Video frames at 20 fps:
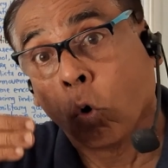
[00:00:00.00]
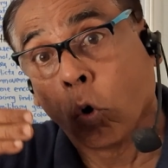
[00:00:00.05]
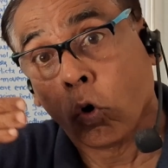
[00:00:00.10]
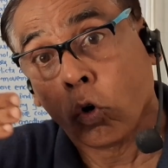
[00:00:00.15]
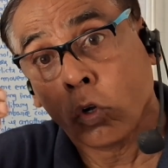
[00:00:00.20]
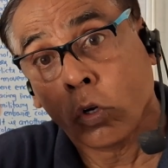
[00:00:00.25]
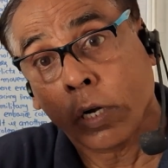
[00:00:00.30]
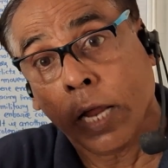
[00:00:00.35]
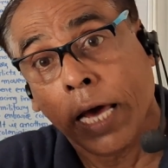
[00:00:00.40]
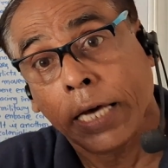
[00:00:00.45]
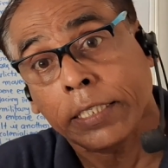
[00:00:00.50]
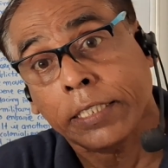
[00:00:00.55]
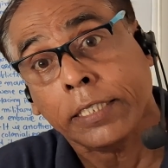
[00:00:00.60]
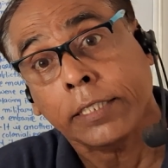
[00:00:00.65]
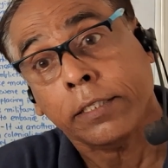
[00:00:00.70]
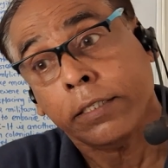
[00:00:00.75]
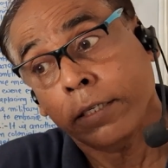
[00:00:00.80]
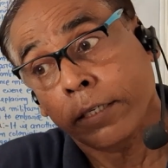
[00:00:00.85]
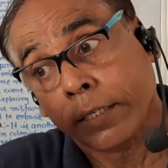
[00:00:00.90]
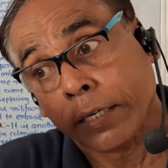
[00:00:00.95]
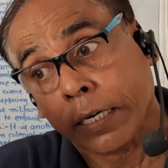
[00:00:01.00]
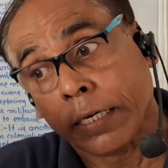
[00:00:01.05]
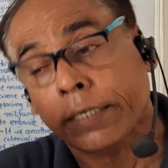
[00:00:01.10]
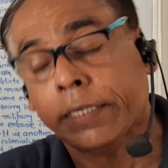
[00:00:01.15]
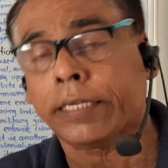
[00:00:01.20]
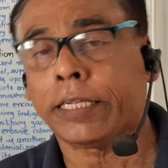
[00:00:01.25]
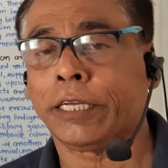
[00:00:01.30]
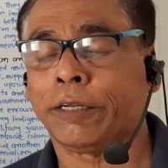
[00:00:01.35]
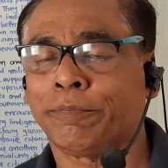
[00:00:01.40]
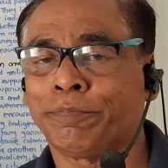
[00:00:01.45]
colonizing
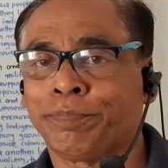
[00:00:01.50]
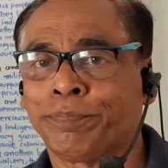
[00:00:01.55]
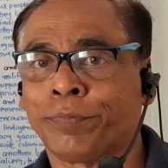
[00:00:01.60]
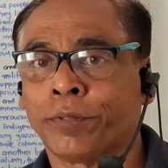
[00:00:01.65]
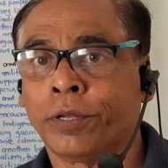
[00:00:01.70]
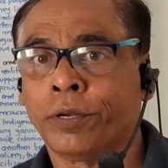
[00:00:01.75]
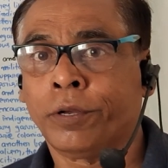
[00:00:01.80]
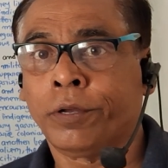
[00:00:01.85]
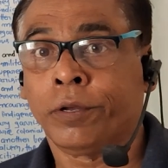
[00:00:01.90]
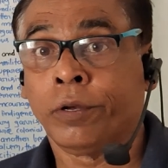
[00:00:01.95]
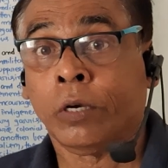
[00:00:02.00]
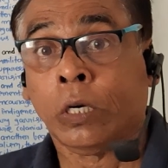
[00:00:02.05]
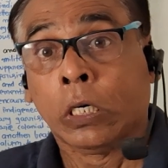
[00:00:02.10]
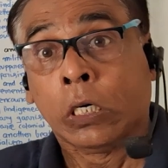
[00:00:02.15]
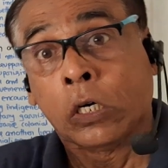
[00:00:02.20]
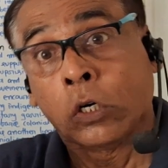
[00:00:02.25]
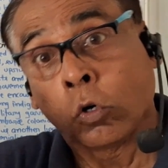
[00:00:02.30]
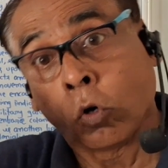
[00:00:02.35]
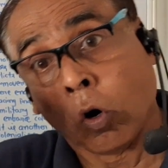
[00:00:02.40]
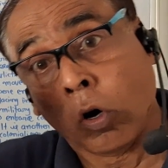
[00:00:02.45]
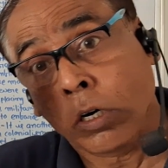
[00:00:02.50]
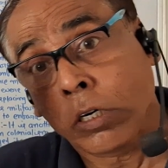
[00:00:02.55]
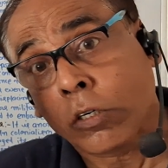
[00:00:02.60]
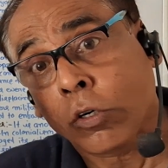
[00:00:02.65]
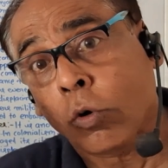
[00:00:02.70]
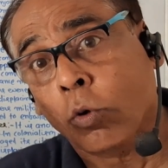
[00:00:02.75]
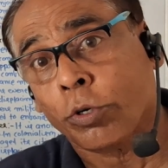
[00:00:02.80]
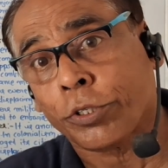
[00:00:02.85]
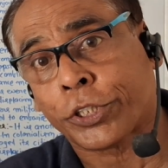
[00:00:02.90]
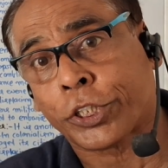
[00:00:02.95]
country
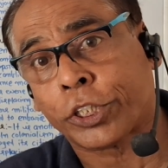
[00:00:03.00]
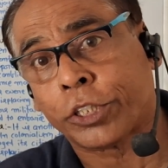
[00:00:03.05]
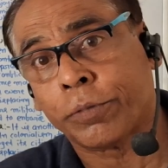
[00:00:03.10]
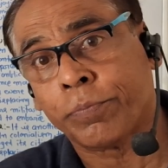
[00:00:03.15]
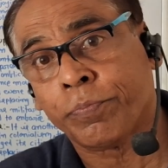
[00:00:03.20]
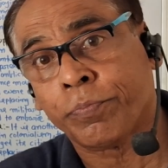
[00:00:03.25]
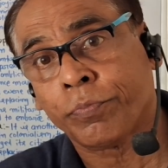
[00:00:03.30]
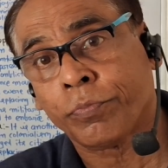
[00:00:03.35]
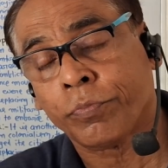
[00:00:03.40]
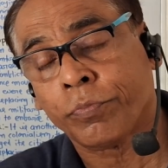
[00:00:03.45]
controls